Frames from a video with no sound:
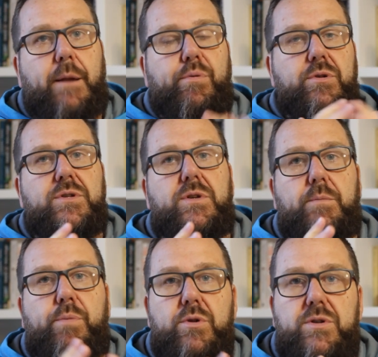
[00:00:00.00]
it
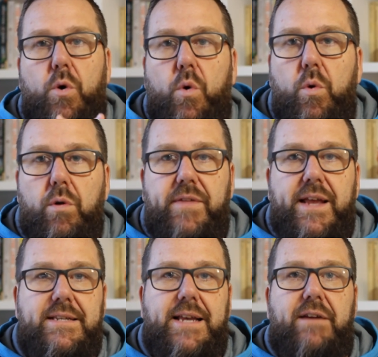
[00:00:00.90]
puts all of
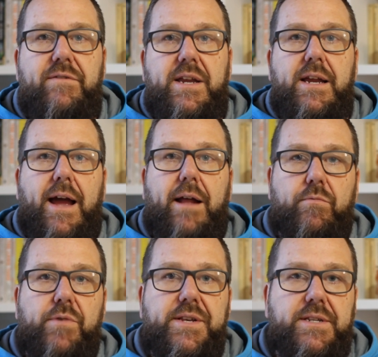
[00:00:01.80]
their safety at
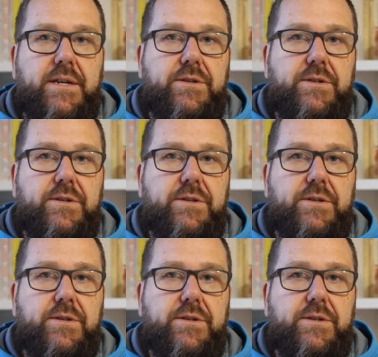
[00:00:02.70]
risk.